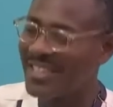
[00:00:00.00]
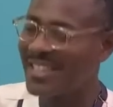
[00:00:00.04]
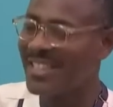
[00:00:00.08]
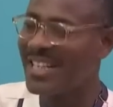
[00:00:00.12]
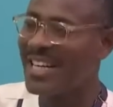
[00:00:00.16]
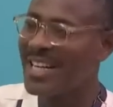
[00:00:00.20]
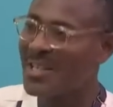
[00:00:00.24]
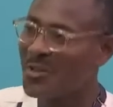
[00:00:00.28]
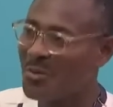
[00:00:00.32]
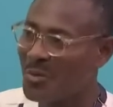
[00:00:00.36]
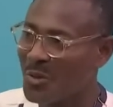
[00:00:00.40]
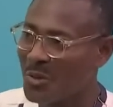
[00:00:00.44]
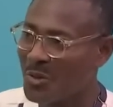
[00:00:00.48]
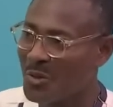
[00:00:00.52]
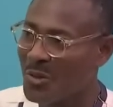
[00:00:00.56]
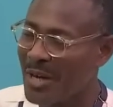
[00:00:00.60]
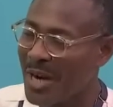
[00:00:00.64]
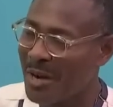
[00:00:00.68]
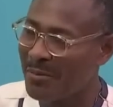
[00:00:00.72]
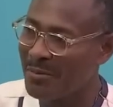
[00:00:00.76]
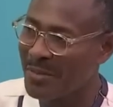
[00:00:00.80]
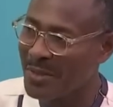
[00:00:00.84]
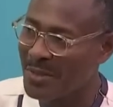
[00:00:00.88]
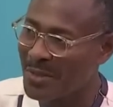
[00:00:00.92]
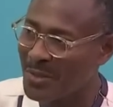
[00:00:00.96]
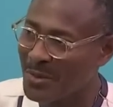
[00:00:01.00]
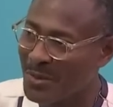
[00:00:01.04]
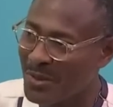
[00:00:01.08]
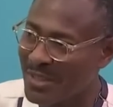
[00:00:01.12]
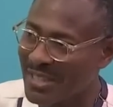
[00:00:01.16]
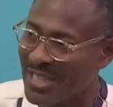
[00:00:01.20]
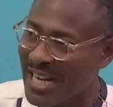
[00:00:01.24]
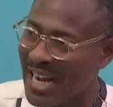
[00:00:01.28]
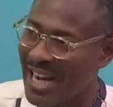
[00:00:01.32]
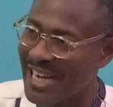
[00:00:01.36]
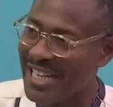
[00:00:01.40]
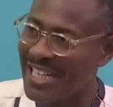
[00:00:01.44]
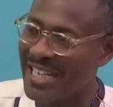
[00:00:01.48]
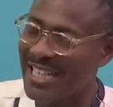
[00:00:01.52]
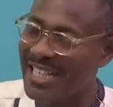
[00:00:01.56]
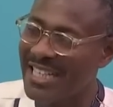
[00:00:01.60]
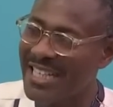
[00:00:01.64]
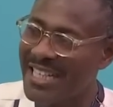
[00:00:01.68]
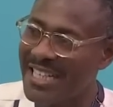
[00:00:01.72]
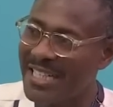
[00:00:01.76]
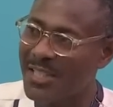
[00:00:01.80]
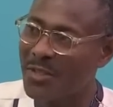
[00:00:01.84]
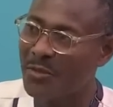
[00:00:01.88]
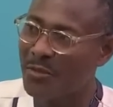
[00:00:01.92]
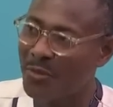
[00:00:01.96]
guess what will happen to it? At the
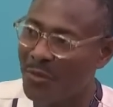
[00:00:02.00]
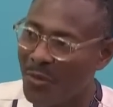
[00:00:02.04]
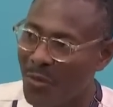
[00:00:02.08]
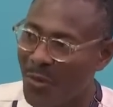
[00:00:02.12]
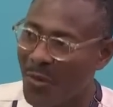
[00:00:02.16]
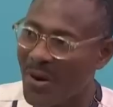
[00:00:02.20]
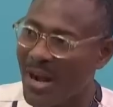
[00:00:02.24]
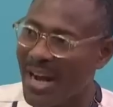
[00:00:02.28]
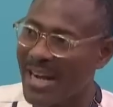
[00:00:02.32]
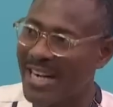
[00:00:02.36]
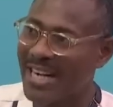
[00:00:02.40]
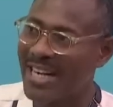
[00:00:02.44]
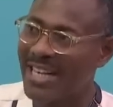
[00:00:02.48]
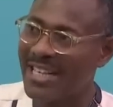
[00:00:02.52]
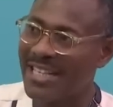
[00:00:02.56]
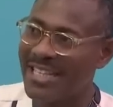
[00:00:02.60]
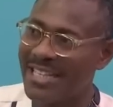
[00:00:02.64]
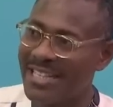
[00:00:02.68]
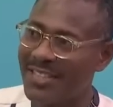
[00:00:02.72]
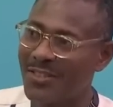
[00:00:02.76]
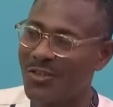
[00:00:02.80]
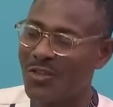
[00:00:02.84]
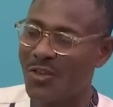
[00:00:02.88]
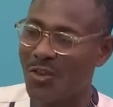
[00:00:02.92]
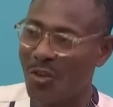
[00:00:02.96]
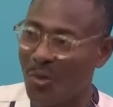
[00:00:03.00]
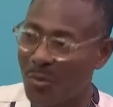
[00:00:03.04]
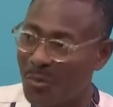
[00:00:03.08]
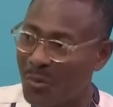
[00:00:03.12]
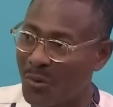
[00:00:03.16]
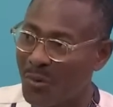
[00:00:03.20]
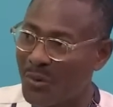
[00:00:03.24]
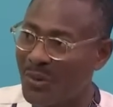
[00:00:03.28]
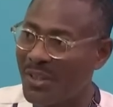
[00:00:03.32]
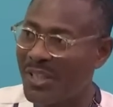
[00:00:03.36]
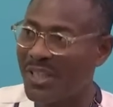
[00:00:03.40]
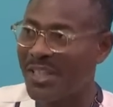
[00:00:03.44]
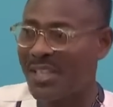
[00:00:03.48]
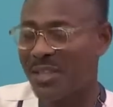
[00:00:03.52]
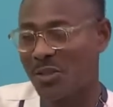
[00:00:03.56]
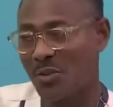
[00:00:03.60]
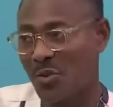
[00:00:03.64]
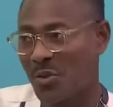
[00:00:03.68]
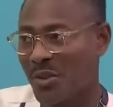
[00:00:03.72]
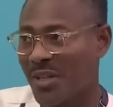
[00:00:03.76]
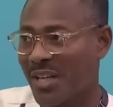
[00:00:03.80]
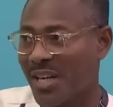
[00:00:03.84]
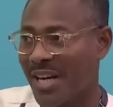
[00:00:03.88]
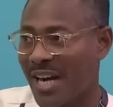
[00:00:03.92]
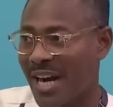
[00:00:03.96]
least at the least trouble, it
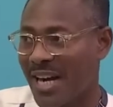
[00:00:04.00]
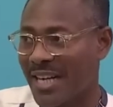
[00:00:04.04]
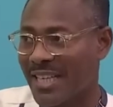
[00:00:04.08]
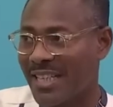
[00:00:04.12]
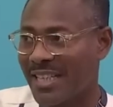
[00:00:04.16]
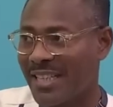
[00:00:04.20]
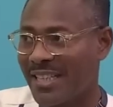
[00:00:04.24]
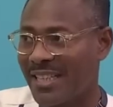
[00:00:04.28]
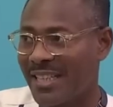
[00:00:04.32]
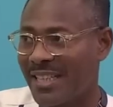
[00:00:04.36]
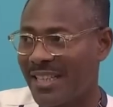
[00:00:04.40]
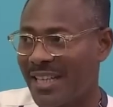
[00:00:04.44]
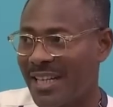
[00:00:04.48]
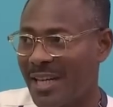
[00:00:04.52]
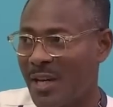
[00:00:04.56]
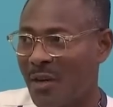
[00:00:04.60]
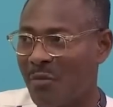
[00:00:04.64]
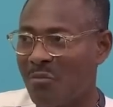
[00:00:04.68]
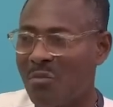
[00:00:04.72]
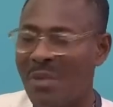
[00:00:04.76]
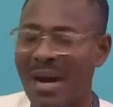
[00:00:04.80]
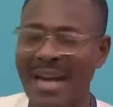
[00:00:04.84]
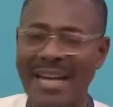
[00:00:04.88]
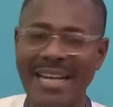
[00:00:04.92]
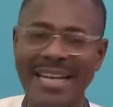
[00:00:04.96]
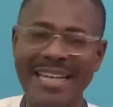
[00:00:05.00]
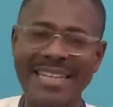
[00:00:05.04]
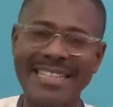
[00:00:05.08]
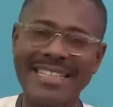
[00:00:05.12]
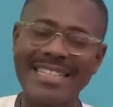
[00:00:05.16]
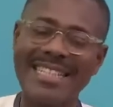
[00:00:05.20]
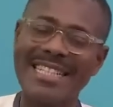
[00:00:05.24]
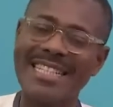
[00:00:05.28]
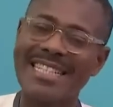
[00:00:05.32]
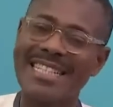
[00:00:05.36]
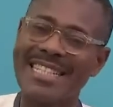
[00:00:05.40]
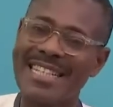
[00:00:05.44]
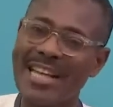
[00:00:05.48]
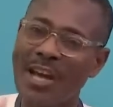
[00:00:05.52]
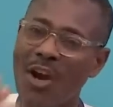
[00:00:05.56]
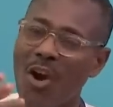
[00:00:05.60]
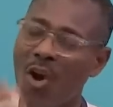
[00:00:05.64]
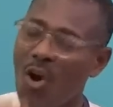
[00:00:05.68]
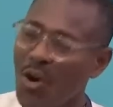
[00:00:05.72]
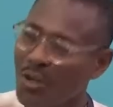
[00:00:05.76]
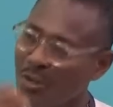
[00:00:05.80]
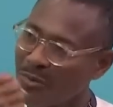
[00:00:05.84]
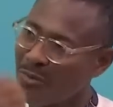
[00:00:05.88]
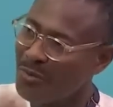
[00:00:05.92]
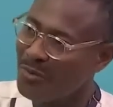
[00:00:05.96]
will crack. But it is the
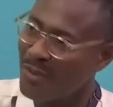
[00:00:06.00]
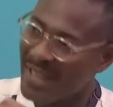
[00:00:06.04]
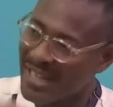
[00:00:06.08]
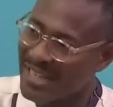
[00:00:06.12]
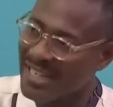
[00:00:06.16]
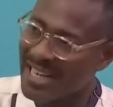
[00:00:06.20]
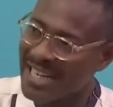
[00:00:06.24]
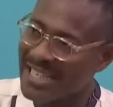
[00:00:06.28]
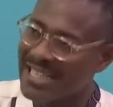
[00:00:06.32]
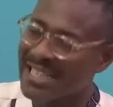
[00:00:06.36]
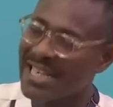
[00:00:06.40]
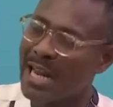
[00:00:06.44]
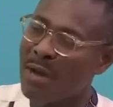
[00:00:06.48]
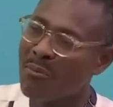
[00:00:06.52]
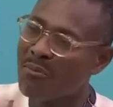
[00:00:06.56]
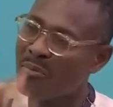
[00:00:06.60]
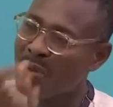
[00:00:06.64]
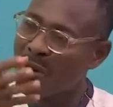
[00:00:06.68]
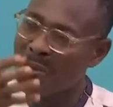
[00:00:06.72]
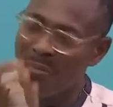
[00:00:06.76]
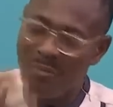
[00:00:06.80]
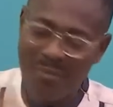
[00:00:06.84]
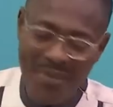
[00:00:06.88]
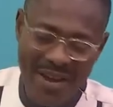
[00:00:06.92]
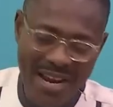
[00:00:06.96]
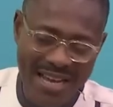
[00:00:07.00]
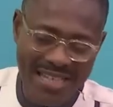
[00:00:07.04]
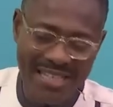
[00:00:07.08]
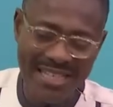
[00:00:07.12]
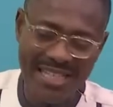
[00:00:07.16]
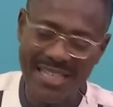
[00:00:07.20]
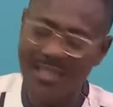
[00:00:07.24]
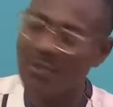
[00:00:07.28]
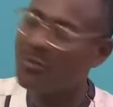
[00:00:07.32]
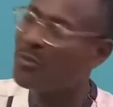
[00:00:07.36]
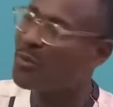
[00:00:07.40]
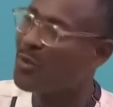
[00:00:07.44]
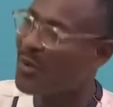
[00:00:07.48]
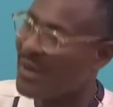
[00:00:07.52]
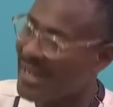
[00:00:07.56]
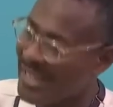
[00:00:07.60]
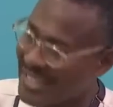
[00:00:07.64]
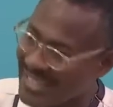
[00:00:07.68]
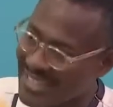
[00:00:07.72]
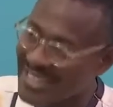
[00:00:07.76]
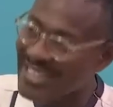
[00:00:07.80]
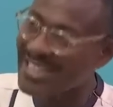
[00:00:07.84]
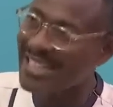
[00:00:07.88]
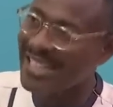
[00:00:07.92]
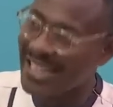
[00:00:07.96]
hot furnace that prepares it for
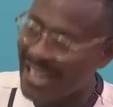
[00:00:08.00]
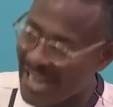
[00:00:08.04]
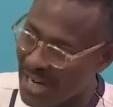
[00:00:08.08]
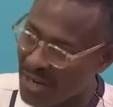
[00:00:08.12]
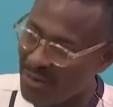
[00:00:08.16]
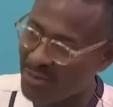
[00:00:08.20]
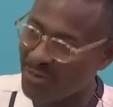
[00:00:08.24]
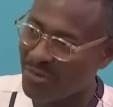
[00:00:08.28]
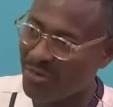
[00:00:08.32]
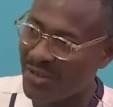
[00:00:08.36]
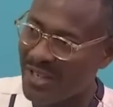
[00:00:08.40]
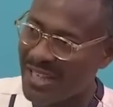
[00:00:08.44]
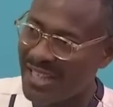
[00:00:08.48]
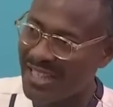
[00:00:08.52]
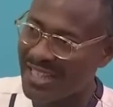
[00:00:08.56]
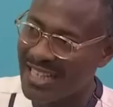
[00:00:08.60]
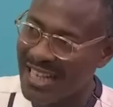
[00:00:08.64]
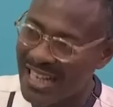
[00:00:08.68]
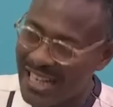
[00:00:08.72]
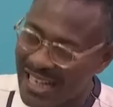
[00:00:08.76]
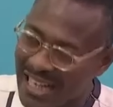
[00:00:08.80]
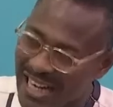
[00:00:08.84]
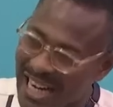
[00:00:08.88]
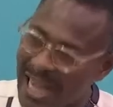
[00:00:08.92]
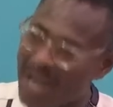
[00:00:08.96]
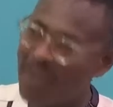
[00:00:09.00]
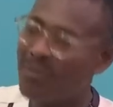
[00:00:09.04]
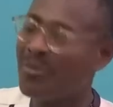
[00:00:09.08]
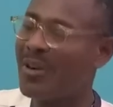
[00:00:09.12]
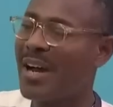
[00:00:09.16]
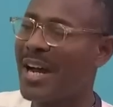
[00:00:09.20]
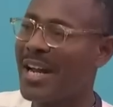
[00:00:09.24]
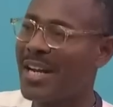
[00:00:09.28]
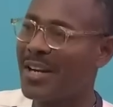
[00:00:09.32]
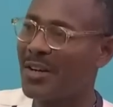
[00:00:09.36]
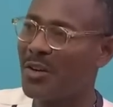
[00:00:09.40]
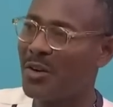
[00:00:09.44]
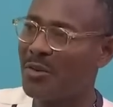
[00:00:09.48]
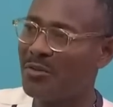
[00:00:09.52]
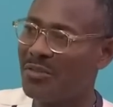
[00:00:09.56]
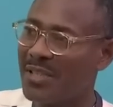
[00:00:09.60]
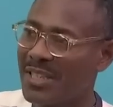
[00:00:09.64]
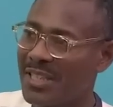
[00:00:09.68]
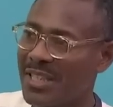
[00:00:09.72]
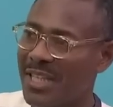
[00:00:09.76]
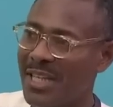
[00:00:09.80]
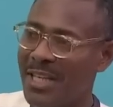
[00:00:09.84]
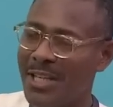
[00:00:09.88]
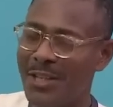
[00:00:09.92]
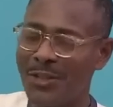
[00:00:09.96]
its life, the life ahead of
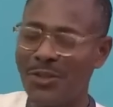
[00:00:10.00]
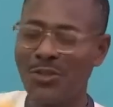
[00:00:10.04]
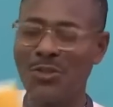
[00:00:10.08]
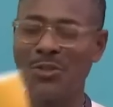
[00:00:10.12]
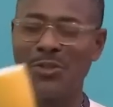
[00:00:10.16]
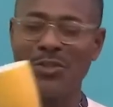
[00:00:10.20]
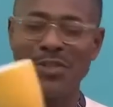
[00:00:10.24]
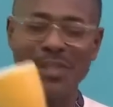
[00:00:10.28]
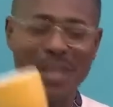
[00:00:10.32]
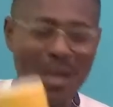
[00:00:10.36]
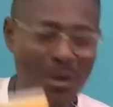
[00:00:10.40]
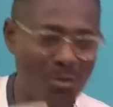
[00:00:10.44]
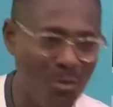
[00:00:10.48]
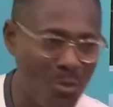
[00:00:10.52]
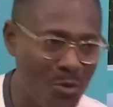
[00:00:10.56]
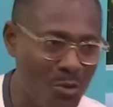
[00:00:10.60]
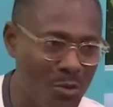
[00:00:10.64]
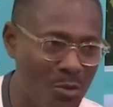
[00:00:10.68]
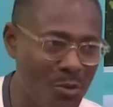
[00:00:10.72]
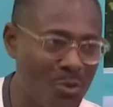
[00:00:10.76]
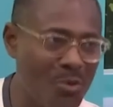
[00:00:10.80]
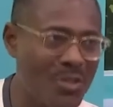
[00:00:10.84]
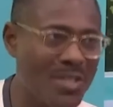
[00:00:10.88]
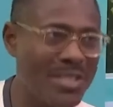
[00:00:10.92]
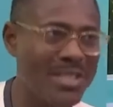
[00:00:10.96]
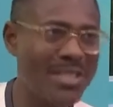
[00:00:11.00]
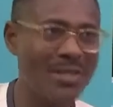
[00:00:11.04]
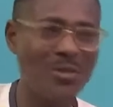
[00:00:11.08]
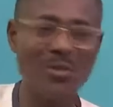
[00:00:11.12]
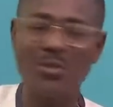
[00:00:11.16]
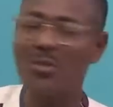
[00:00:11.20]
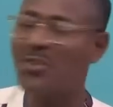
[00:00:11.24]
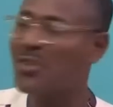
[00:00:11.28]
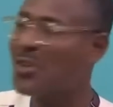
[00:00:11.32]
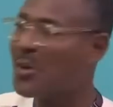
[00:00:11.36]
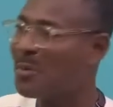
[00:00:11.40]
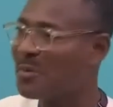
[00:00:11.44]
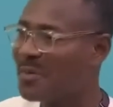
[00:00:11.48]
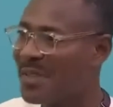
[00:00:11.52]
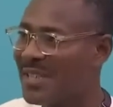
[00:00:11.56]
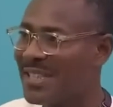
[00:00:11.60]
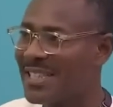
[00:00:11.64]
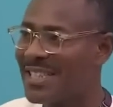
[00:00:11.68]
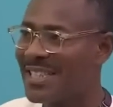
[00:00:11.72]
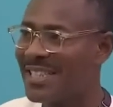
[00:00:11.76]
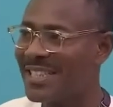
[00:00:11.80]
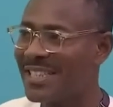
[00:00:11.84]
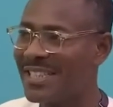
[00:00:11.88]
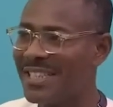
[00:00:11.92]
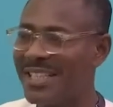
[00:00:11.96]
it. Children will use it, they will drop
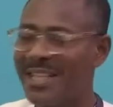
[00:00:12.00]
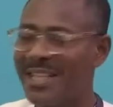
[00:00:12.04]
it.